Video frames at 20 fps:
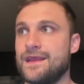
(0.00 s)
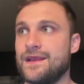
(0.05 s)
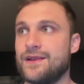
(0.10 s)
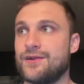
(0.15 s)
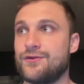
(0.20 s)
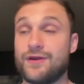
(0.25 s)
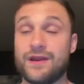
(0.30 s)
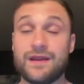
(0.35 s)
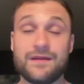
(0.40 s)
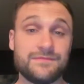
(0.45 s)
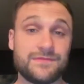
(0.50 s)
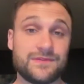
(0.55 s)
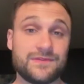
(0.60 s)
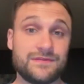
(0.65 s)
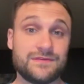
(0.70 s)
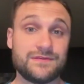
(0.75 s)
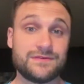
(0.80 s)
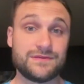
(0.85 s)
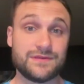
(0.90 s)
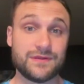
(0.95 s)
Graham,
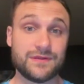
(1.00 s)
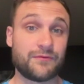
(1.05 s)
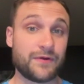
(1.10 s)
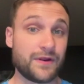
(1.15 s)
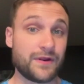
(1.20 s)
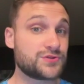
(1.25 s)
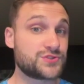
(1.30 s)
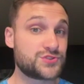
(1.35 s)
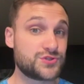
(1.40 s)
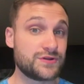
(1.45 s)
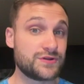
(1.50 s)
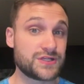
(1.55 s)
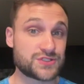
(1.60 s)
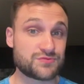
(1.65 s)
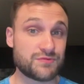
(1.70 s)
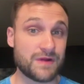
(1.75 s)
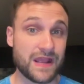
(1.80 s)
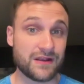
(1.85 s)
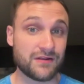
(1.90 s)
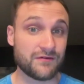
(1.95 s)
the real
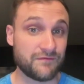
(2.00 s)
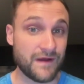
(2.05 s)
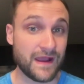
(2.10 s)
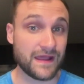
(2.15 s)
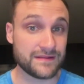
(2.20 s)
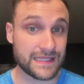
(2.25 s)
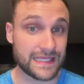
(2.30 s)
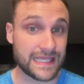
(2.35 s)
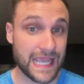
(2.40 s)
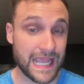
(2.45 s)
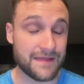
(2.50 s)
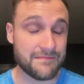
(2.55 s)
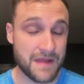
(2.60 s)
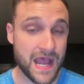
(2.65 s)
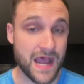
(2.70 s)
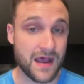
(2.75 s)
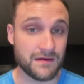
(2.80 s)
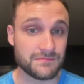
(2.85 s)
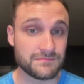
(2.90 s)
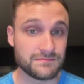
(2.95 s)
Julius Randle finally came
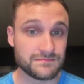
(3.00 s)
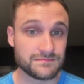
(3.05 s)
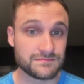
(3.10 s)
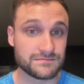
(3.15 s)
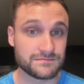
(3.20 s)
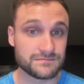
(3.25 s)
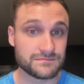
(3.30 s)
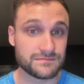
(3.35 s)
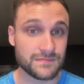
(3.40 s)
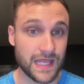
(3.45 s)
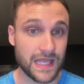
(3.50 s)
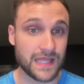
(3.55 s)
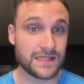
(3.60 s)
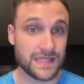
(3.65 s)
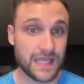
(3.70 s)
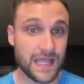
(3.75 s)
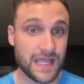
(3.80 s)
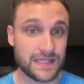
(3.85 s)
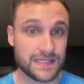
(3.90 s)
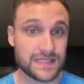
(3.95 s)
out
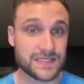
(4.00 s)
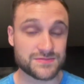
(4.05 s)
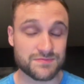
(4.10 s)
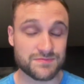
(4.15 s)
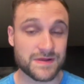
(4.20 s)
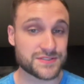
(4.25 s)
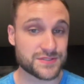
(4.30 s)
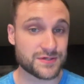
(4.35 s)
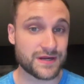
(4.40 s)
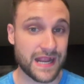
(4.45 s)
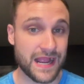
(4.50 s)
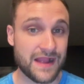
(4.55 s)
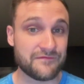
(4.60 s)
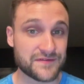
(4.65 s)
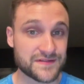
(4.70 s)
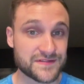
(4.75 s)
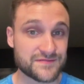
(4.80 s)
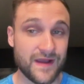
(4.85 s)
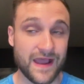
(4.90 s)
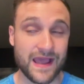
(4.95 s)
in this Western
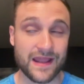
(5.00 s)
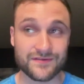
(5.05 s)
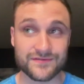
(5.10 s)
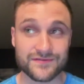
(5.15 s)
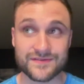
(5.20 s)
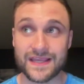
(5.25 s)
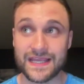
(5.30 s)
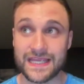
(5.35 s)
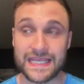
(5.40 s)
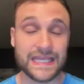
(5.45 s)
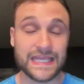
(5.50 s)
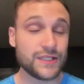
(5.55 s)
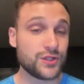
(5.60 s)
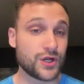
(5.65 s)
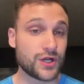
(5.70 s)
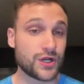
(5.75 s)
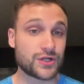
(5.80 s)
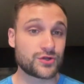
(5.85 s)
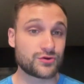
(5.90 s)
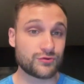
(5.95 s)
Conference Finals. He
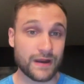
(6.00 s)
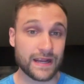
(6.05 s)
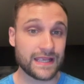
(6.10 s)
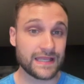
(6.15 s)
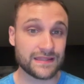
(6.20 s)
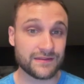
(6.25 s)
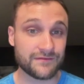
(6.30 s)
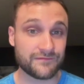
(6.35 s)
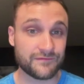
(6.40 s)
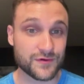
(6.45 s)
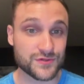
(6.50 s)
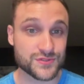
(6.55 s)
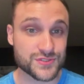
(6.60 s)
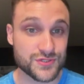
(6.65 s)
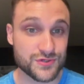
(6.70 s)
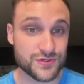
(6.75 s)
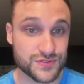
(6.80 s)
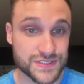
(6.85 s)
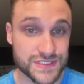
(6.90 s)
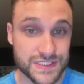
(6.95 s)
looked great in the first
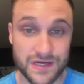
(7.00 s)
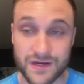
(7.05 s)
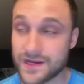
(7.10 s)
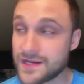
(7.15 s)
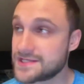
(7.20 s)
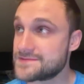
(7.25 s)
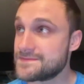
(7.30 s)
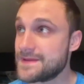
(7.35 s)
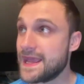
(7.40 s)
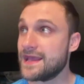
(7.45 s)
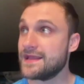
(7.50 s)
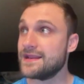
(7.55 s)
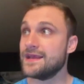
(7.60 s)
two series, man.